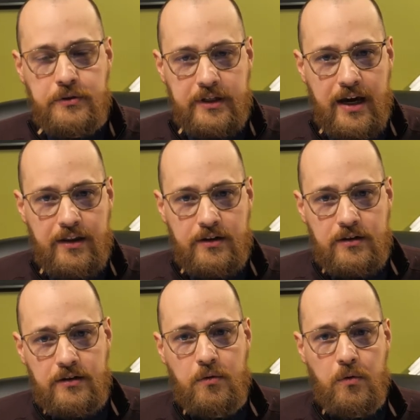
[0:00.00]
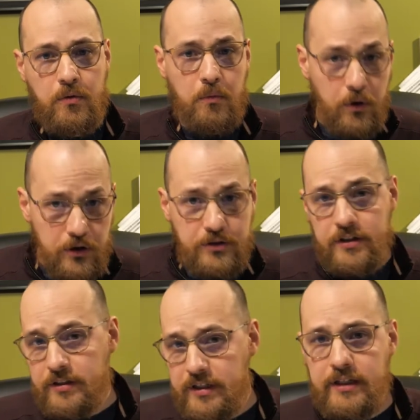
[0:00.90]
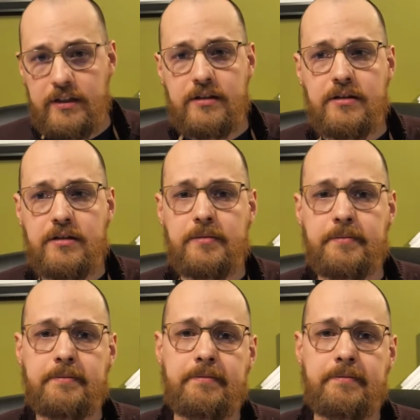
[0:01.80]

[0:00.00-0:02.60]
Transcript: together, words and deeds,